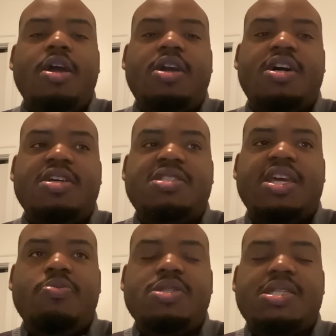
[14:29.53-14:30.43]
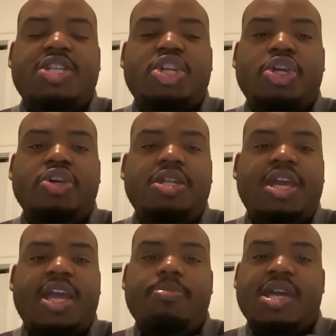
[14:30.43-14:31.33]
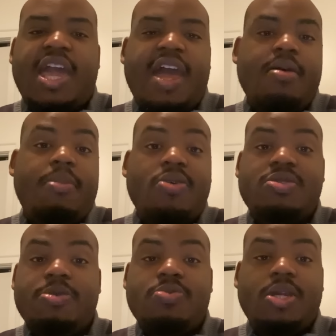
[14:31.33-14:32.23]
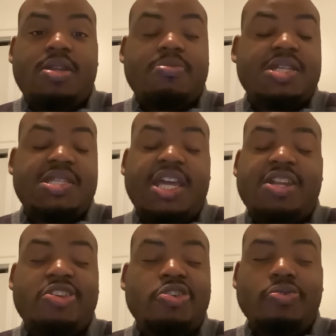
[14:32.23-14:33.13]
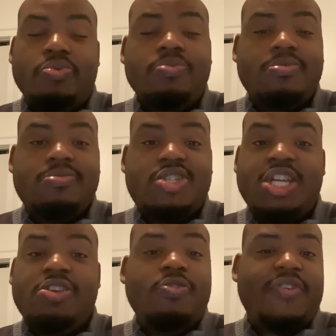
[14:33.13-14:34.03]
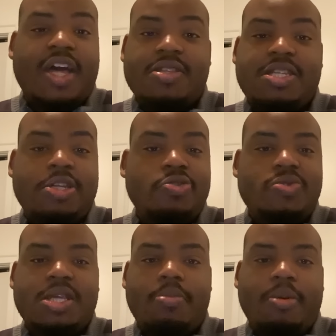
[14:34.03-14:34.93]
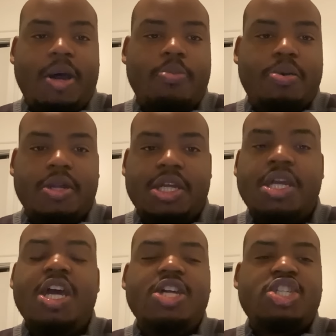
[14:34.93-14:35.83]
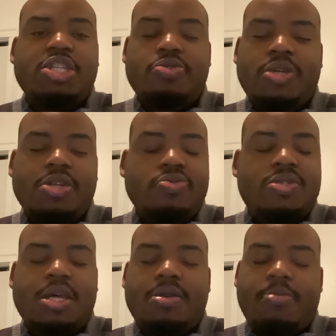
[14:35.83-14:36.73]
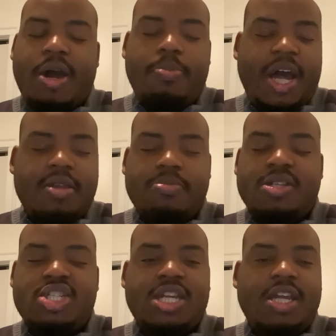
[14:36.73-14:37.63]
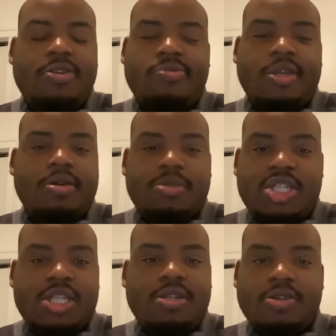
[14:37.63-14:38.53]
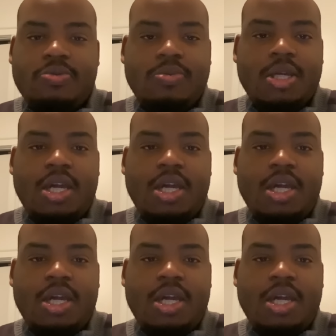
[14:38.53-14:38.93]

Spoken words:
Because it was such a good game of cat and mouse between them. Because Anna knew. She knew Valentine knew something about Brennan. She knew he knew something about Pikeman. She ain't no dummy. She knew.